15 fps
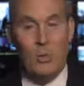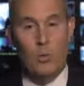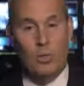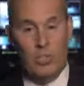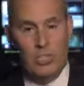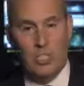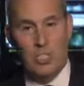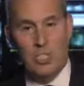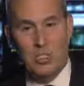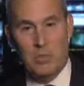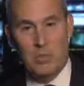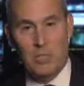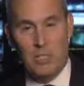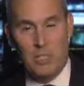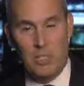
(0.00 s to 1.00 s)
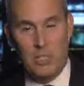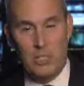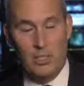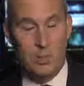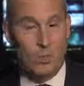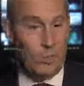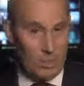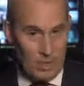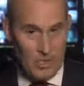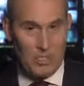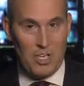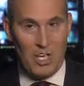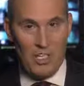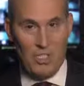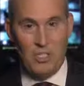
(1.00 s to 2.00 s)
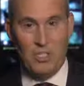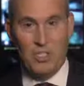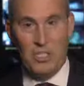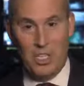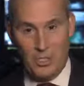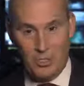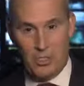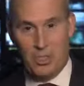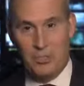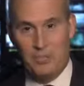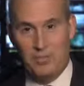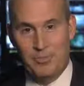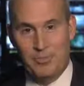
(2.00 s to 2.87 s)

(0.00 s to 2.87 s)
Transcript: with this particular organization's culture?